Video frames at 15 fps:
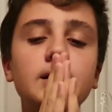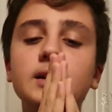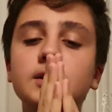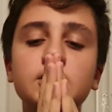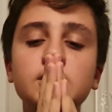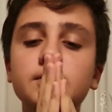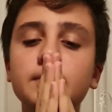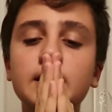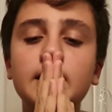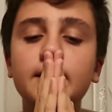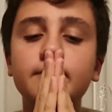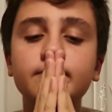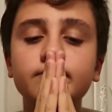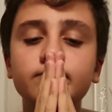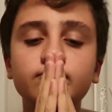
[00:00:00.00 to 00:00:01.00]
It just really
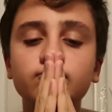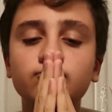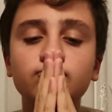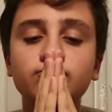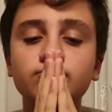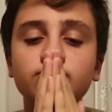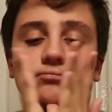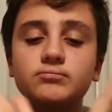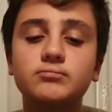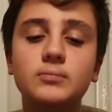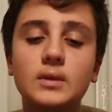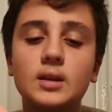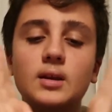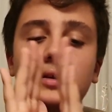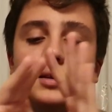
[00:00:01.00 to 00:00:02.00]

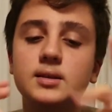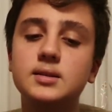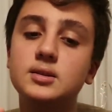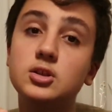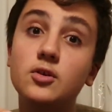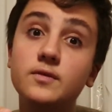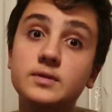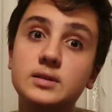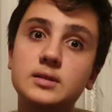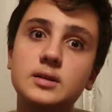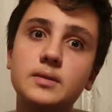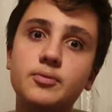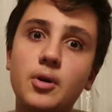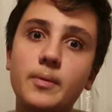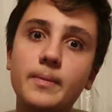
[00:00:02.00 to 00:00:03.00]
solves
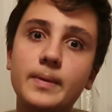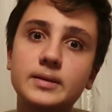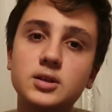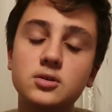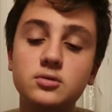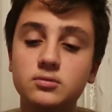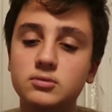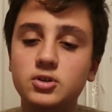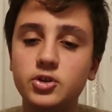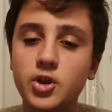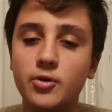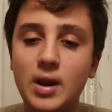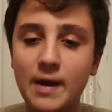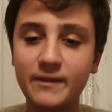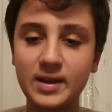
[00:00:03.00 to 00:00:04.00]
the problem at all. You
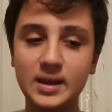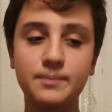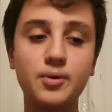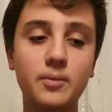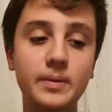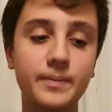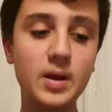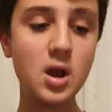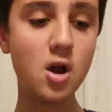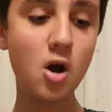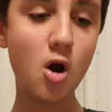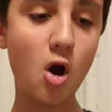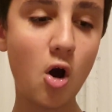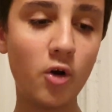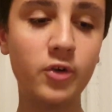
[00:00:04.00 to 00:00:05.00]
don't have any problem
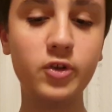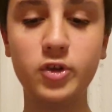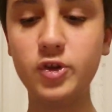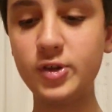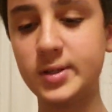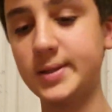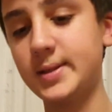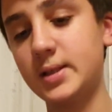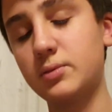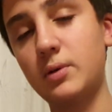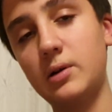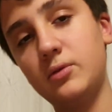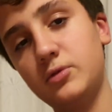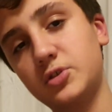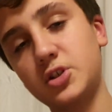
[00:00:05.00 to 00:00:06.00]
on using this
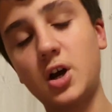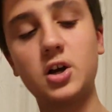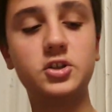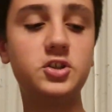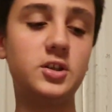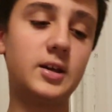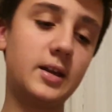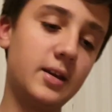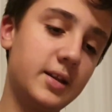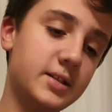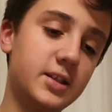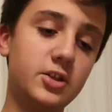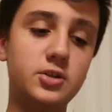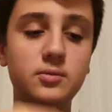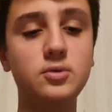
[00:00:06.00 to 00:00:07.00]
while you're charging and
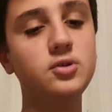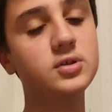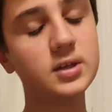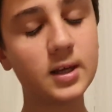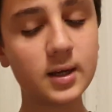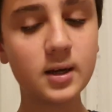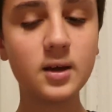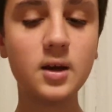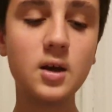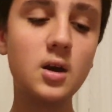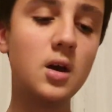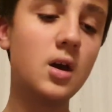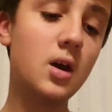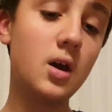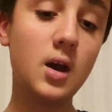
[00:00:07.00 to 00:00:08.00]
listening to music.
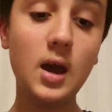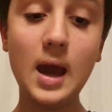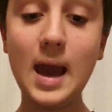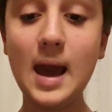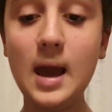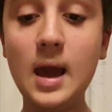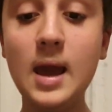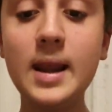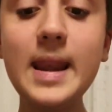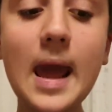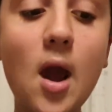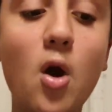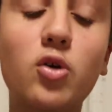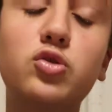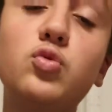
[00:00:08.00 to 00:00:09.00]

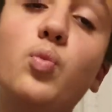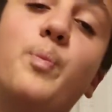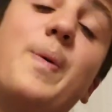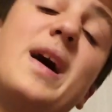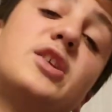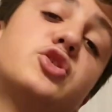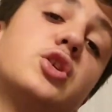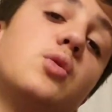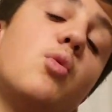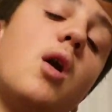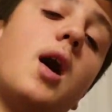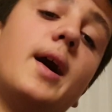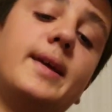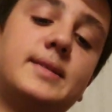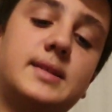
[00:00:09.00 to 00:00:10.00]
Now,
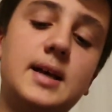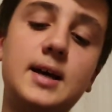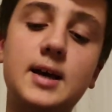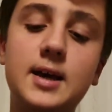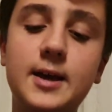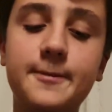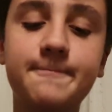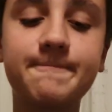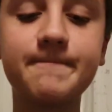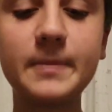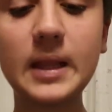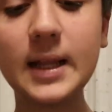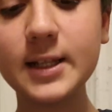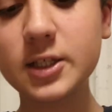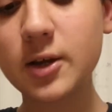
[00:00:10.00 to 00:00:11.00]
battery-wise,
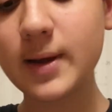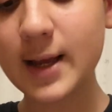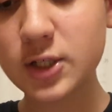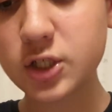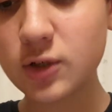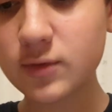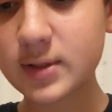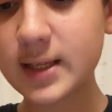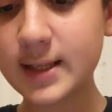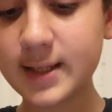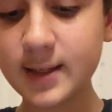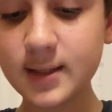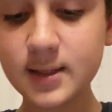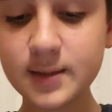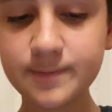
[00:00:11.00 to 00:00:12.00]
let's go actually on
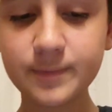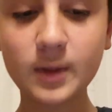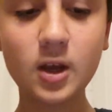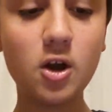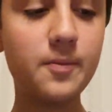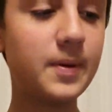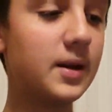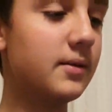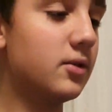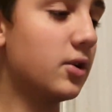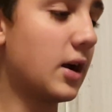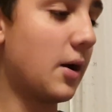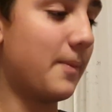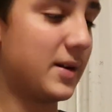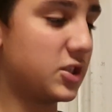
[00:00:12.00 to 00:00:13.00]
settings. Open it.
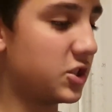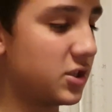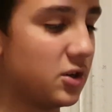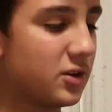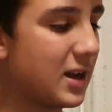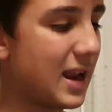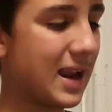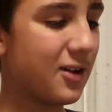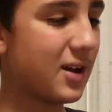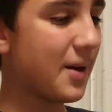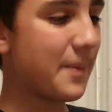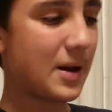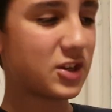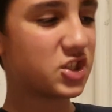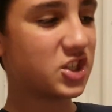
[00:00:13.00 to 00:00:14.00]
Look how
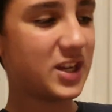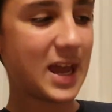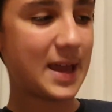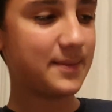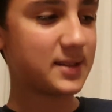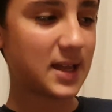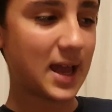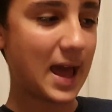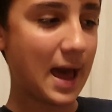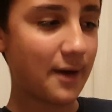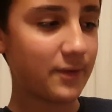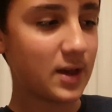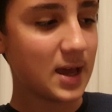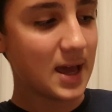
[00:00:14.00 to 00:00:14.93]
much games I have.